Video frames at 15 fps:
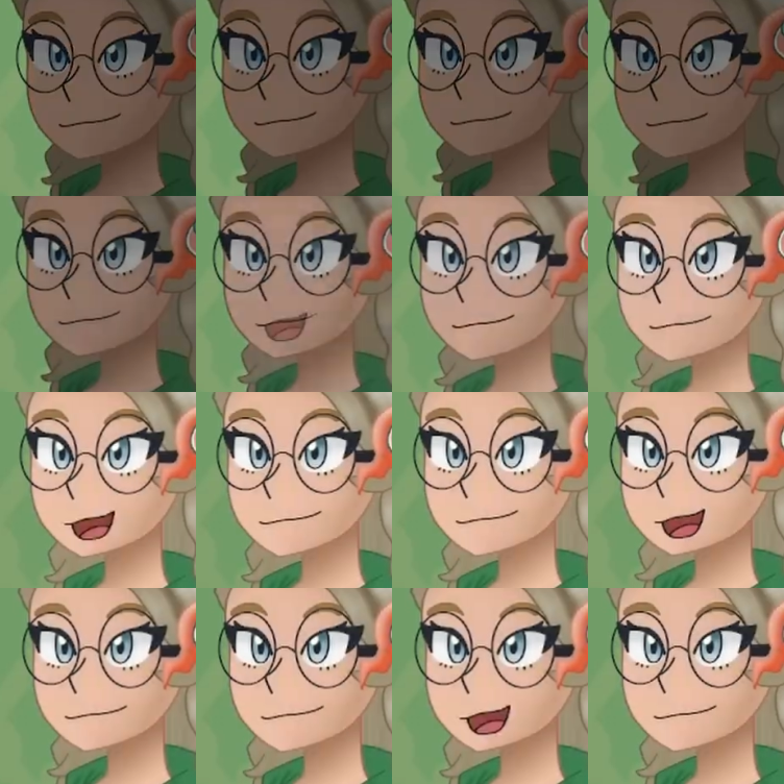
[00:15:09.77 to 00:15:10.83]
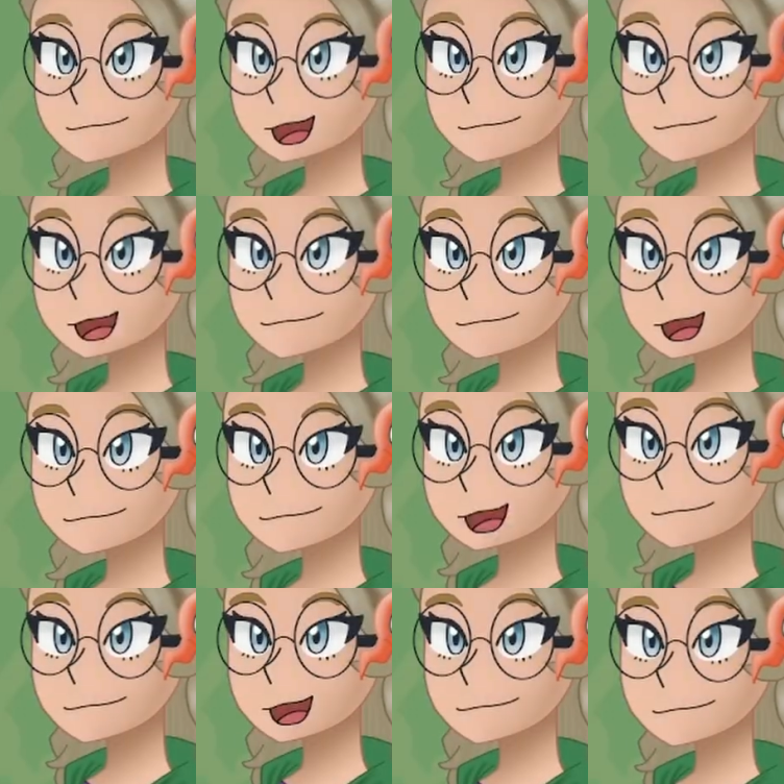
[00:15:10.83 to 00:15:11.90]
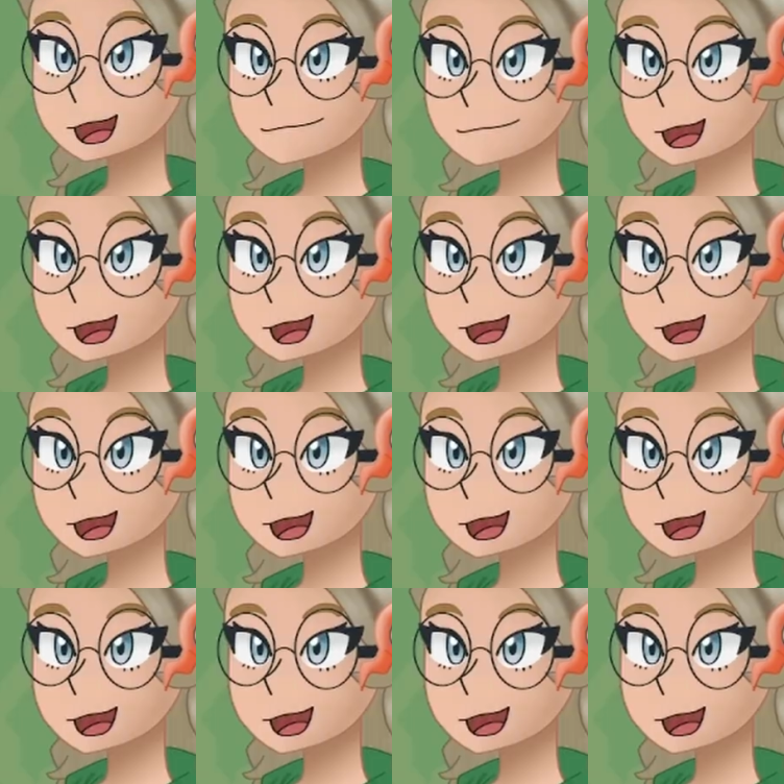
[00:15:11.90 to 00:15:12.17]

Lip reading: We're going to use Energy Ball and Basculegion